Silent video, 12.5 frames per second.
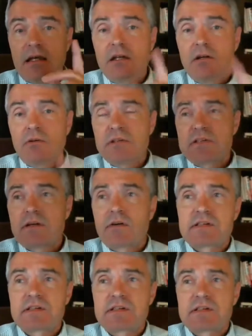You know what's
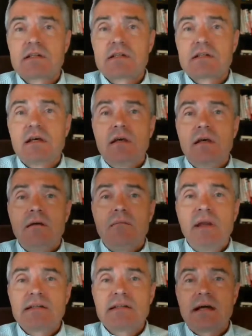interesting is
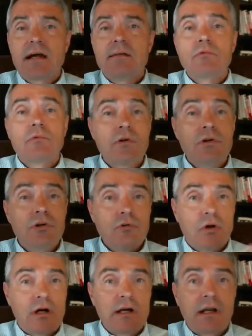many times when we do
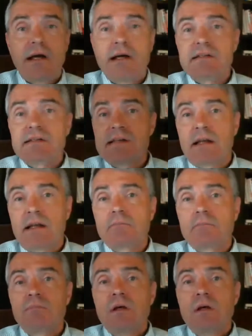online selling,